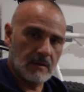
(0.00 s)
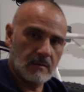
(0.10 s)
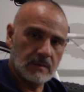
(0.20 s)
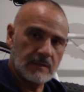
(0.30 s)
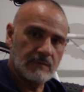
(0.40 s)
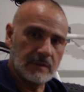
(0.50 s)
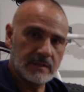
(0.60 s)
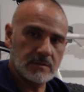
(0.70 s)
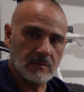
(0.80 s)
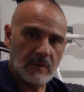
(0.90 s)
I'll leave the
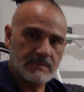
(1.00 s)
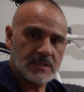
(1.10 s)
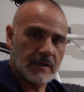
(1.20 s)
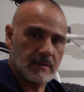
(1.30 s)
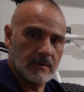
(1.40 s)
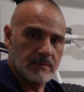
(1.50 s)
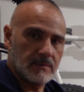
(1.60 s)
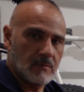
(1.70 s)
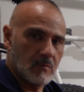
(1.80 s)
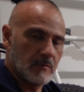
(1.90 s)
link to the website
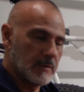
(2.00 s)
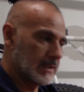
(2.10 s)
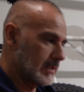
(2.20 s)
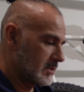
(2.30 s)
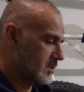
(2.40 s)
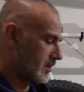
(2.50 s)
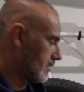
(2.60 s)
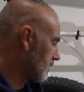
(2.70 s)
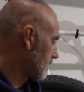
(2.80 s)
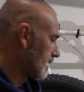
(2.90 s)
on ordering these
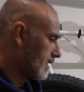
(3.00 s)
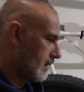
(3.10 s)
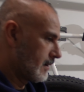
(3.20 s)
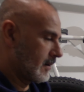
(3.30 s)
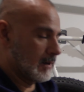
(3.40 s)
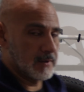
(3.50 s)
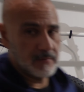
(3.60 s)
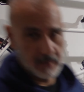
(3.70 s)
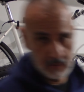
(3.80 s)
here. If you